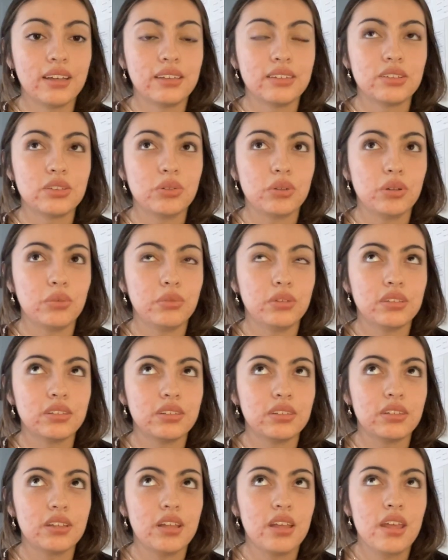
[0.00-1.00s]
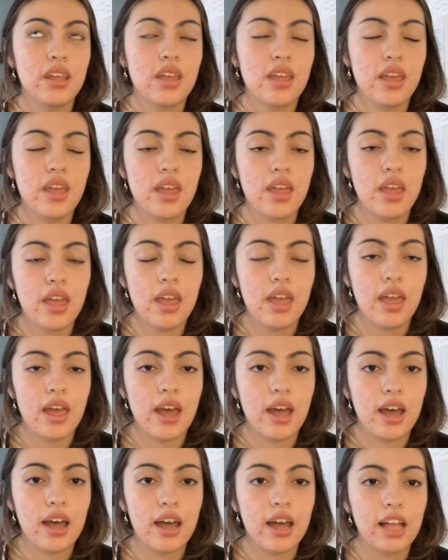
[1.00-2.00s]
So it was
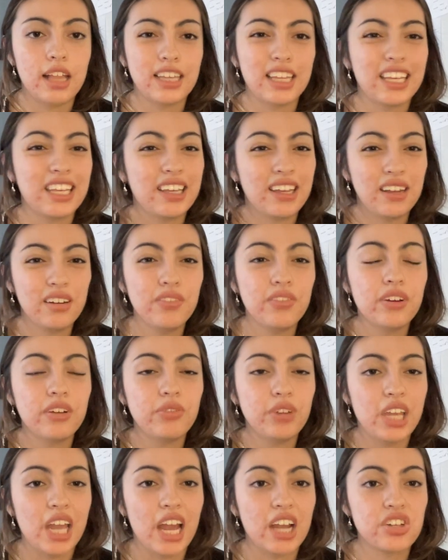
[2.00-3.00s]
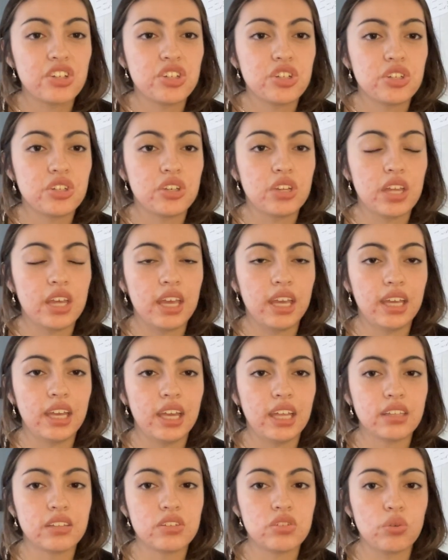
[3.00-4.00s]
like kind of a reaction
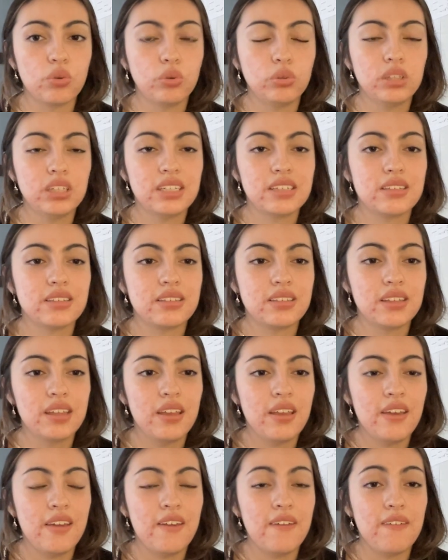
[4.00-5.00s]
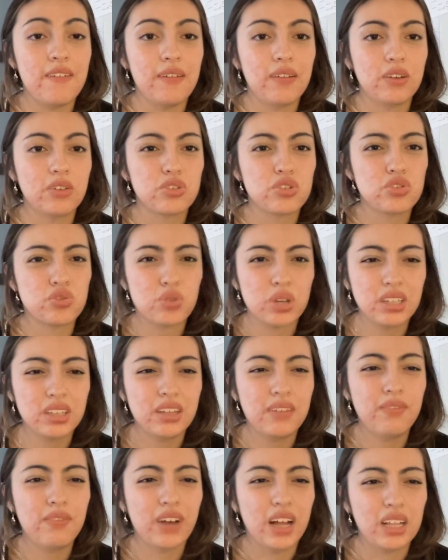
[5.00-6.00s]
against all these
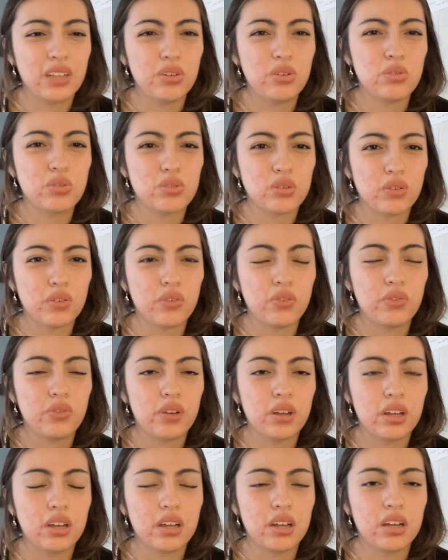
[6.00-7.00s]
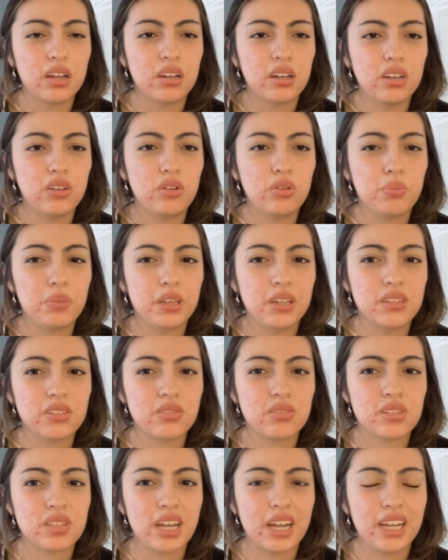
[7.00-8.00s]
constricting values of European
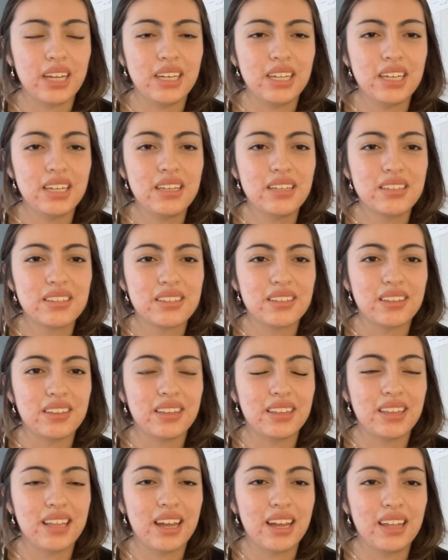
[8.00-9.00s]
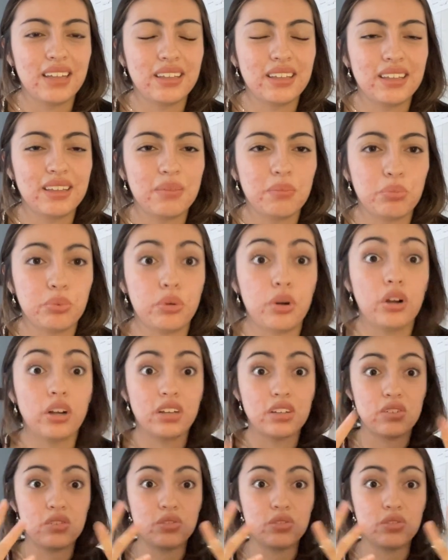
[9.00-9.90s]
societies that brought